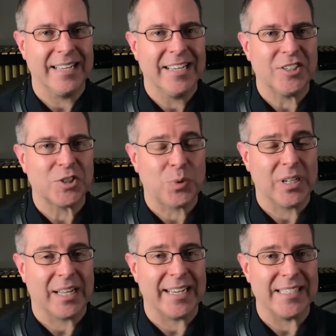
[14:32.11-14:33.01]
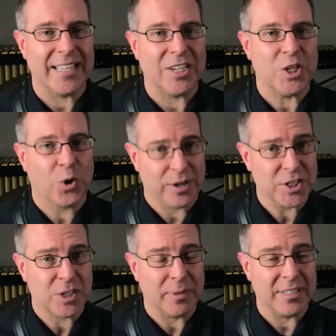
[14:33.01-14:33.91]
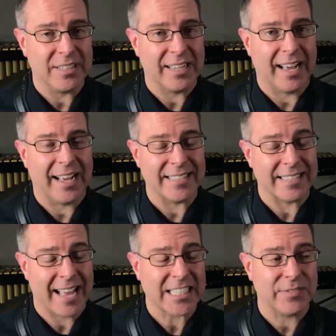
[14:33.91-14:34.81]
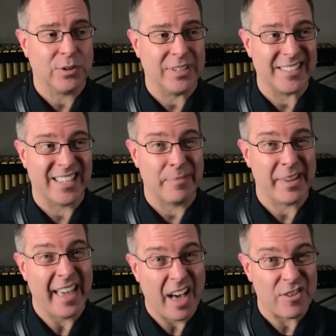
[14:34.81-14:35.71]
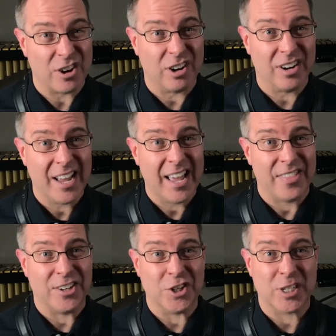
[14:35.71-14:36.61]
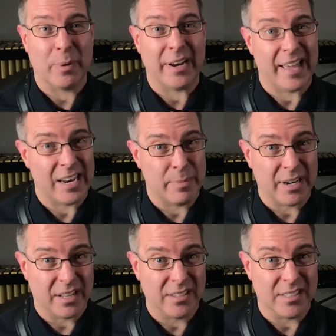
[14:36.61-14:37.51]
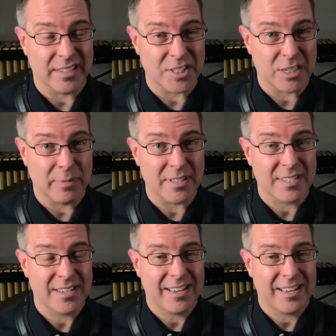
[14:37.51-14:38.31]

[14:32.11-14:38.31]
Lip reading: just realize that your instrument as a saxophone is going to be heavier than just about anybody else's instruments.